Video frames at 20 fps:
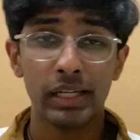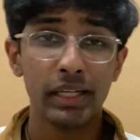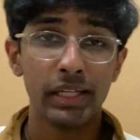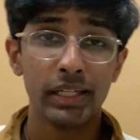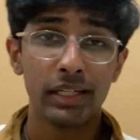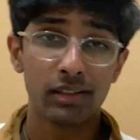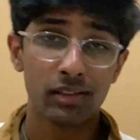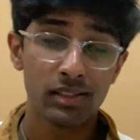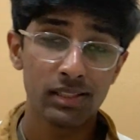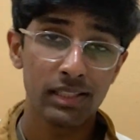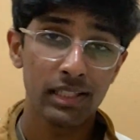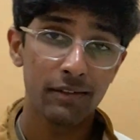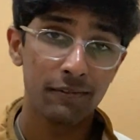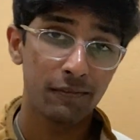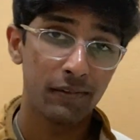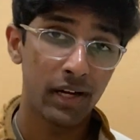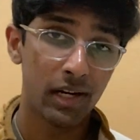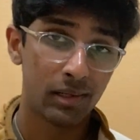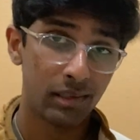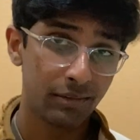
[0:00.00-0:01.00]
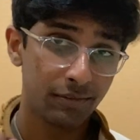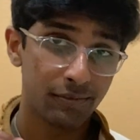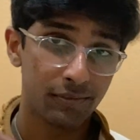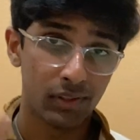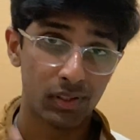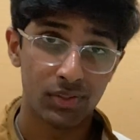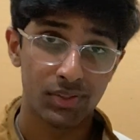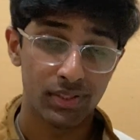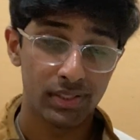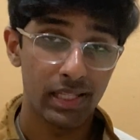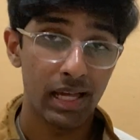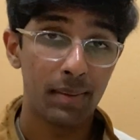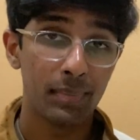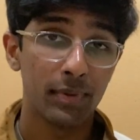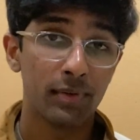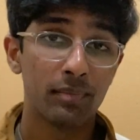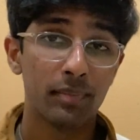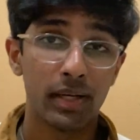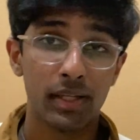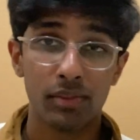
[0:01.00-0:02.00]
Here's the very first step
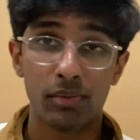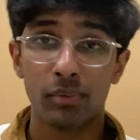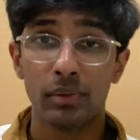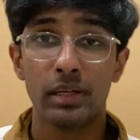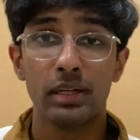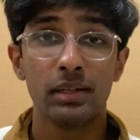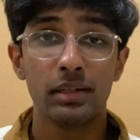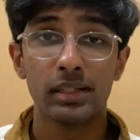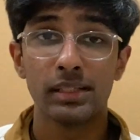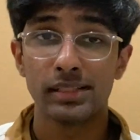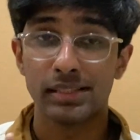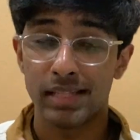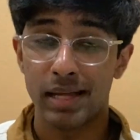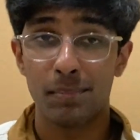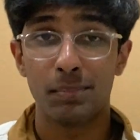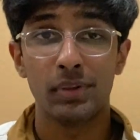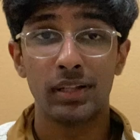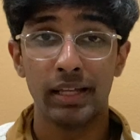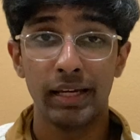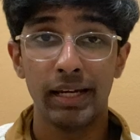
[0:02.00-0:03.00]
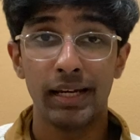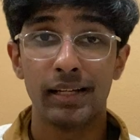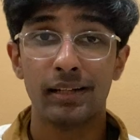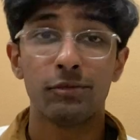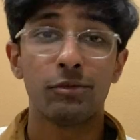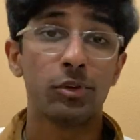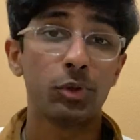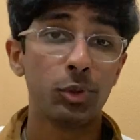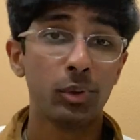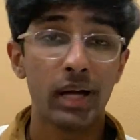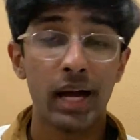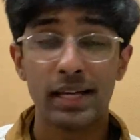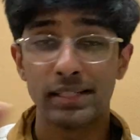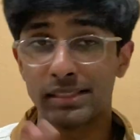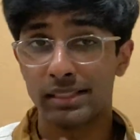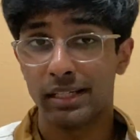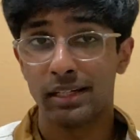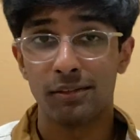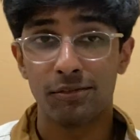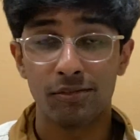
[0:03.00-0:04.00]
of my 3-step plan for you guys
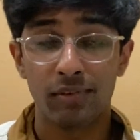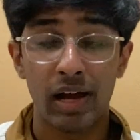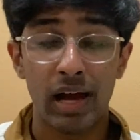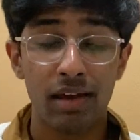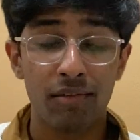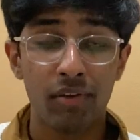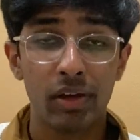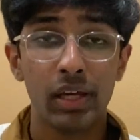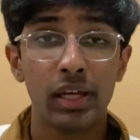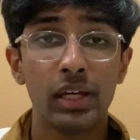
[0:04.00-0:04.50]
to get a 5.